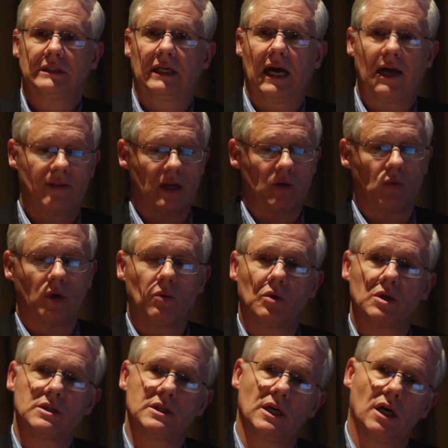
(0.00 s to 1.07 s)
And then we
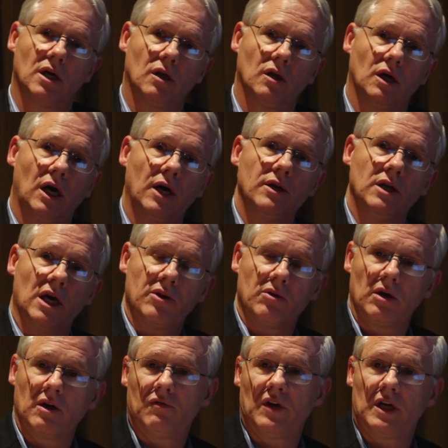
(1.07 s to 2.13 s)
would tell
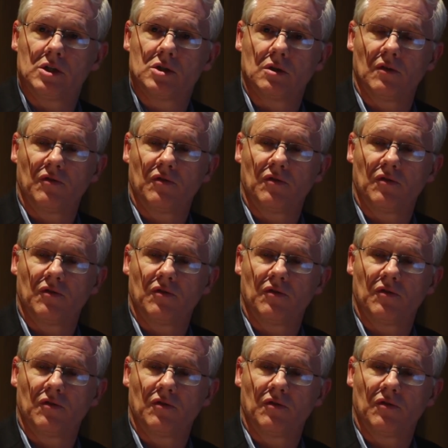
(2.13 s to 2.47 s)
another adventure